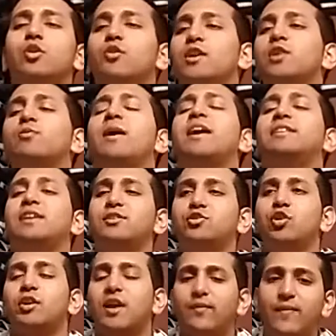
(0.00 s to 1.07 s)
So in a way, they
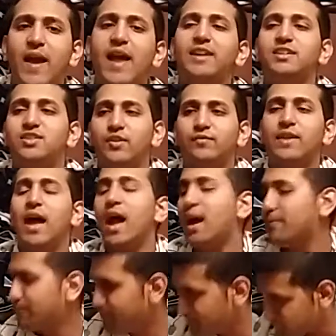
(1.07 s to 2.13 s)
took advantage of
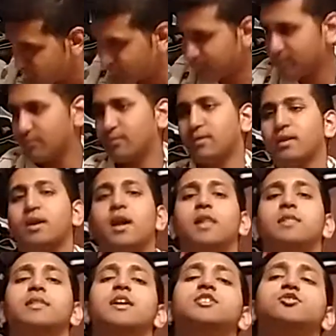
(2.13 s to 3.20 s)
that,
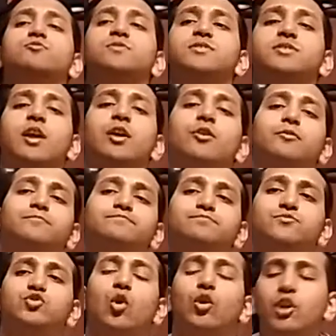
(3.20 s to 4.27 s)
and Lesnar was there.
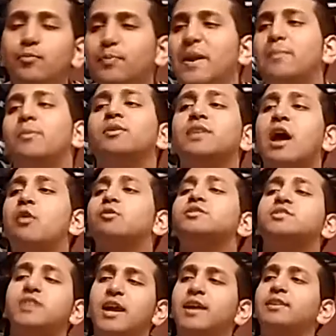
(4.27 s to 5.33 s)
So all you people that are
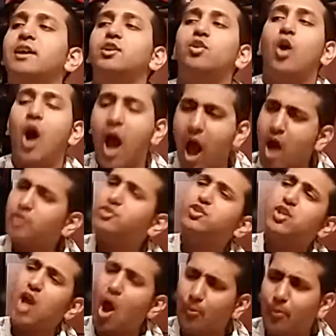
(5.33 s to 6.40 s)
saying that, you know,
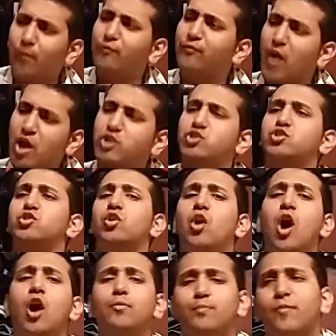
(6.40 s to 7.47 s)
see how professional,
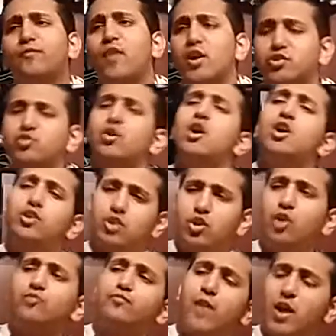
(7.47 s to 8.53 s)
unprofessional,
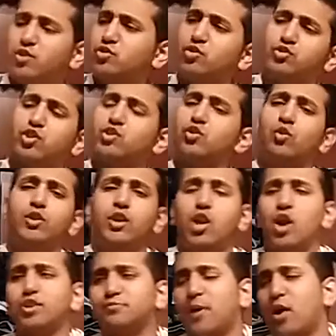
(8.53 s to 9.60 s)
you know, Lesnar just only
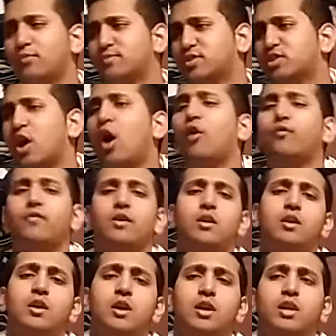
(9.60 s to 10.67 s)
cares about himself.
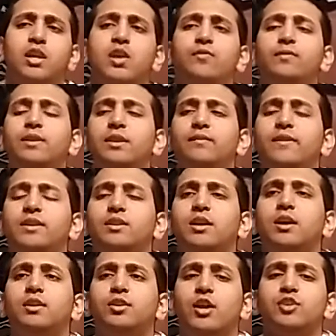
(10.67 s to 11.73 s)
Even if he
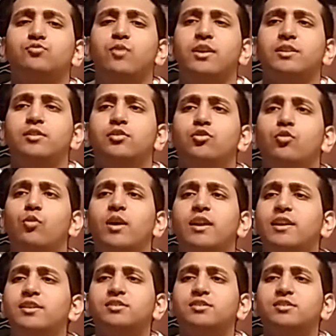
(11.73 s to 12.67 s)
did, guess what? You know what?